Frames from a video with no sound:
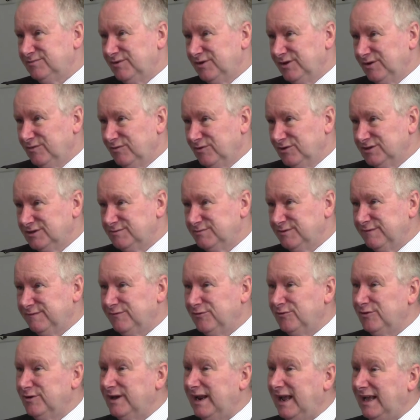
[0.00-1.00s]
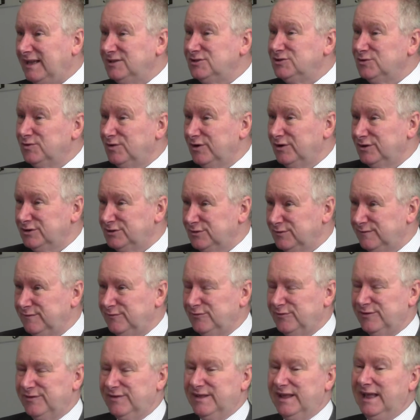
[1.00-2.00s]
what it was before, and so on and so
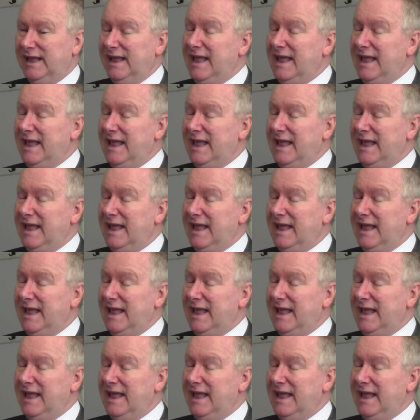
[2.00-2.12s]
forth.